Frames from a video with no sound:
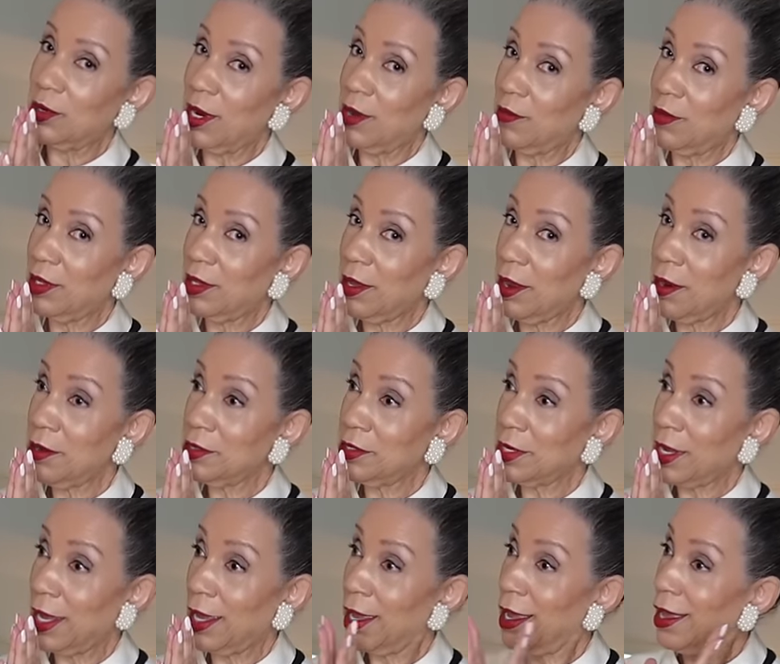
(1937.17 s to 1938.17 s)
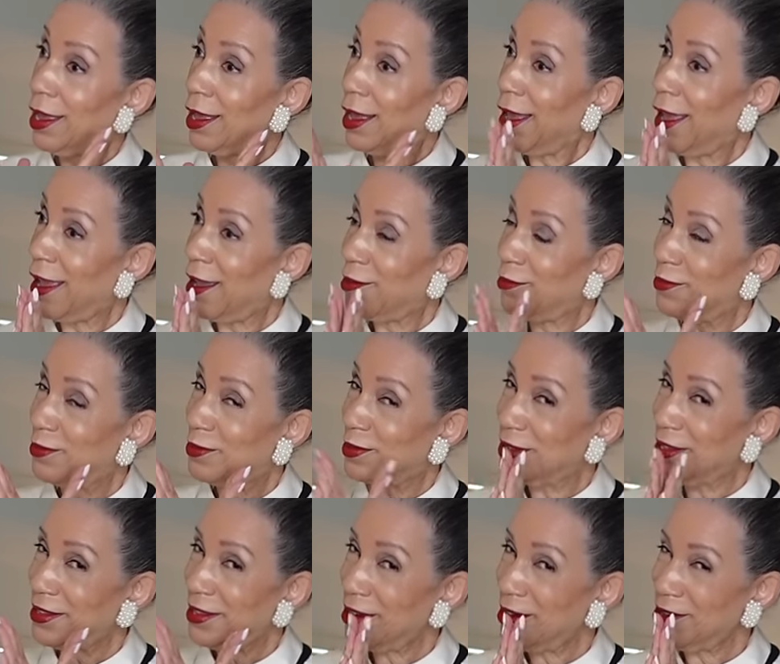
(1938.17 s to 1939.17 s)
every Thursday.
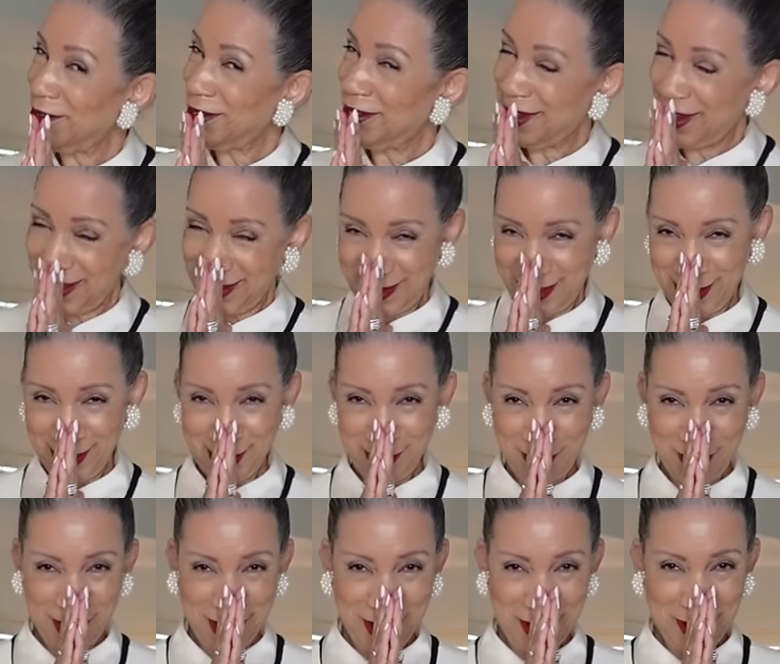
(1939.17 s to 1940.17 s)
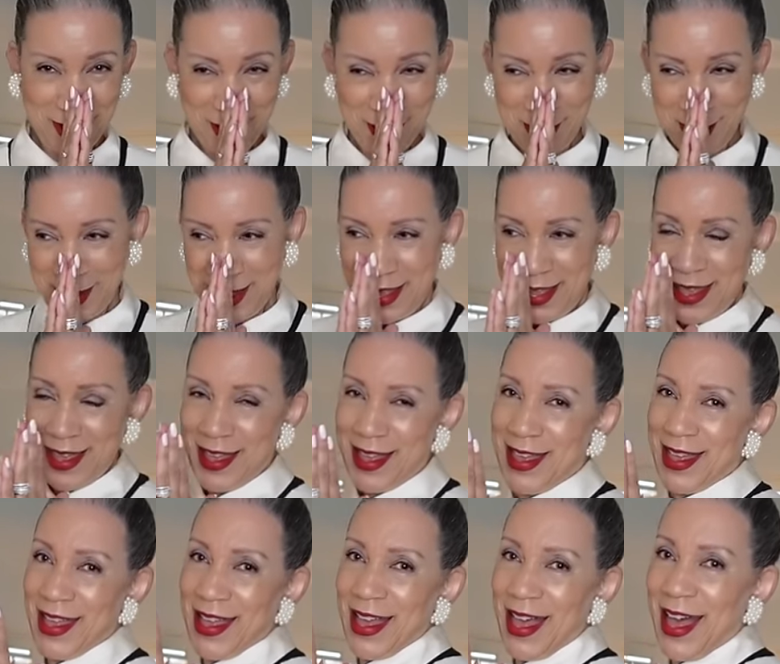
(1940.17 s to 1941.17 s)
Every Thursday just for you.
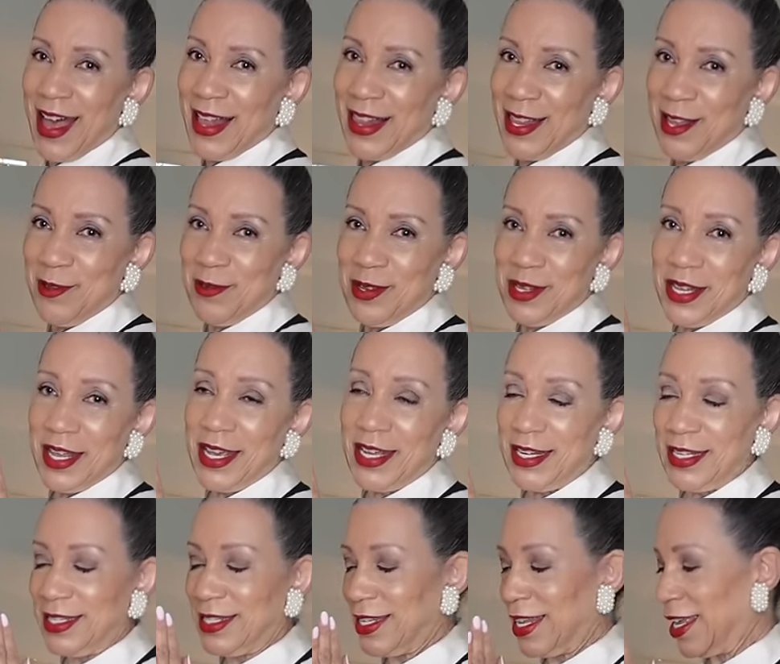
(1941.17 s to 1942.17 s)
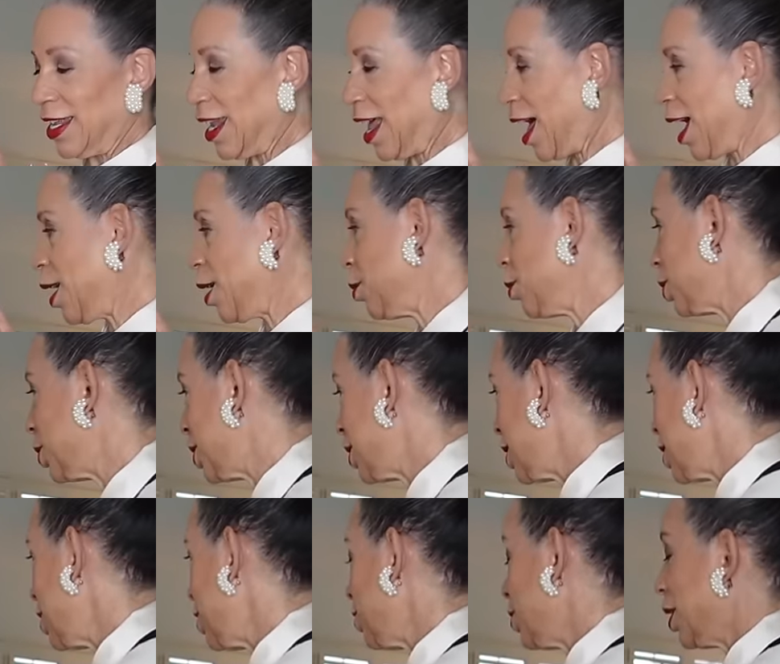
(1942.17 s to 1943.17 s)
I love you, ladies, and I will
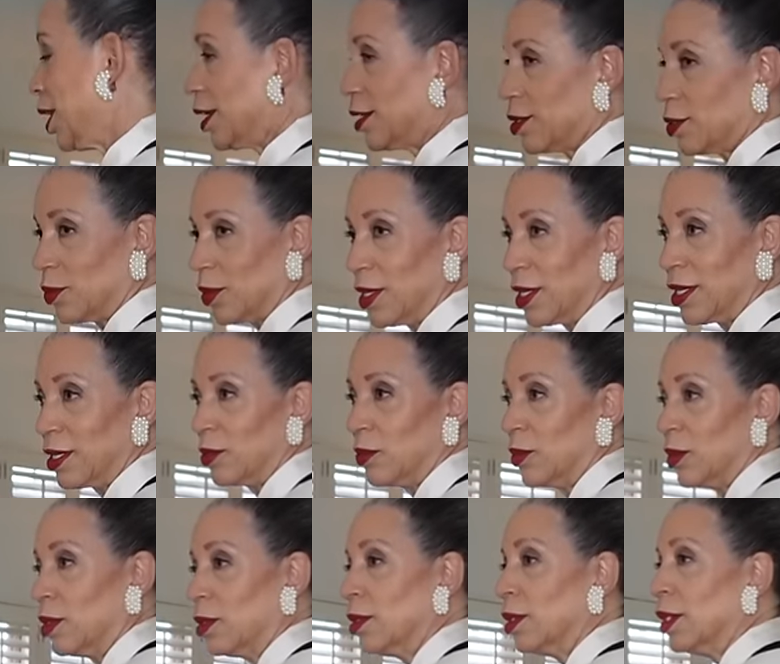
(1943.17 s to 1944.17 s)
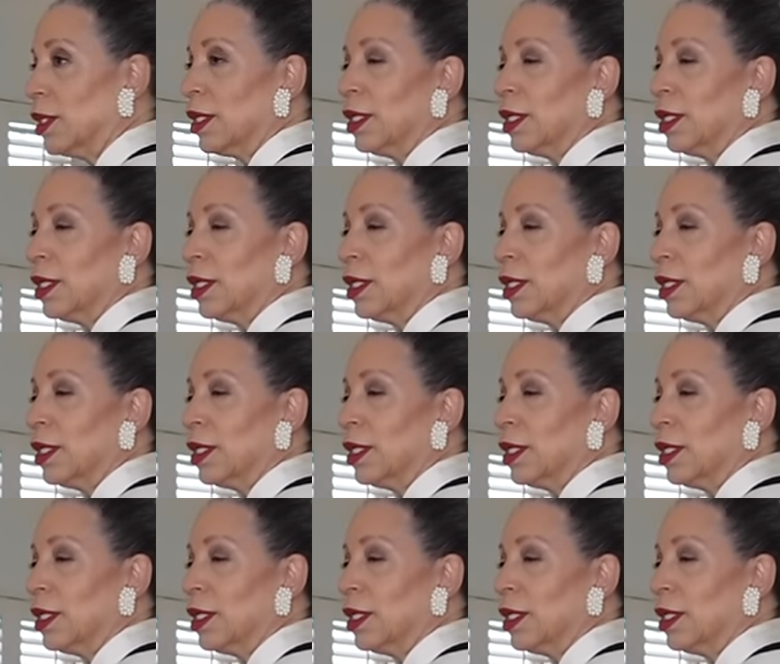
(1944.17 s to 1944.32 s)
see you next week, and we'll